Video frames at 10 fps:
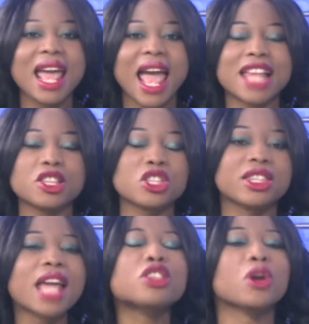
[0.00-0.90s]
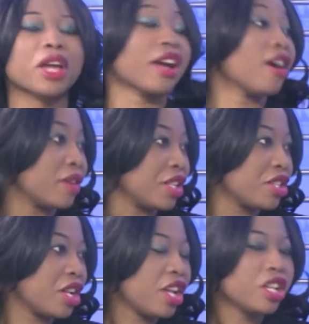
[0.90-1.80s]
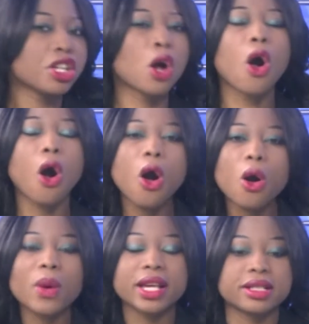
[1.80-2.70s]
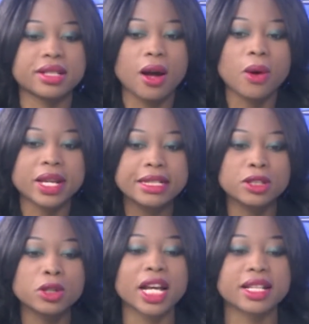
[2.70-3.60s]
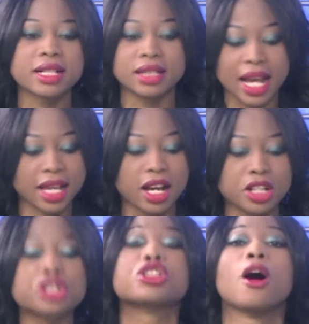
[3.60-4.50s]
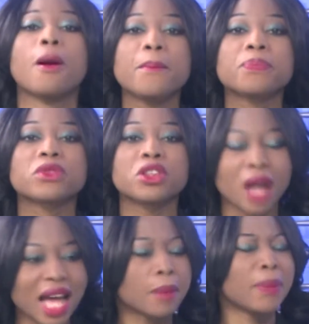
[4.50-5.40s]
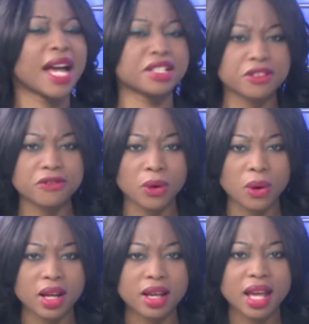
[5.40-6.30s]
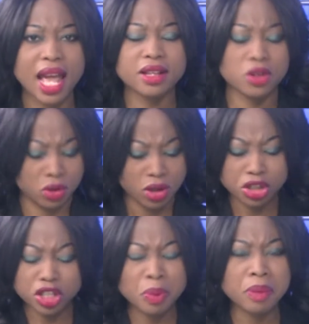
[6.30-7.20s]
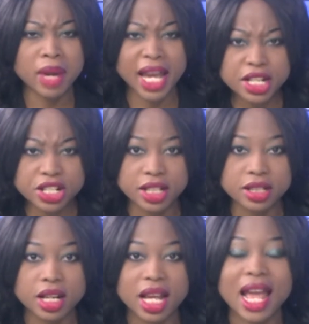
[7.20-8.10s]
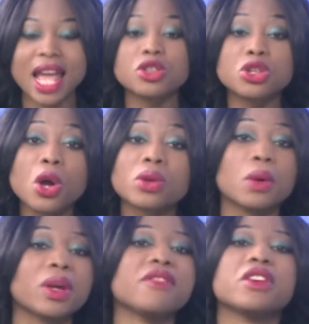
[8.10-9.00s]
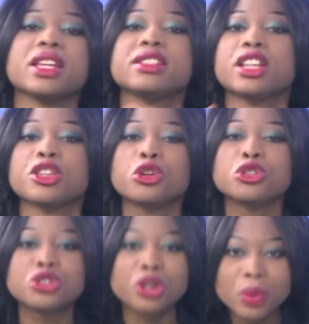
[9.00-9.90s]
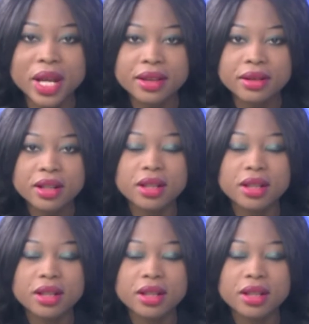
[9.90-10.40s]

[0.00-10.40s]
And then you're encouraged. So always look at it like a job you had a passion for, and just be patient and know that whatever it is that you're doing,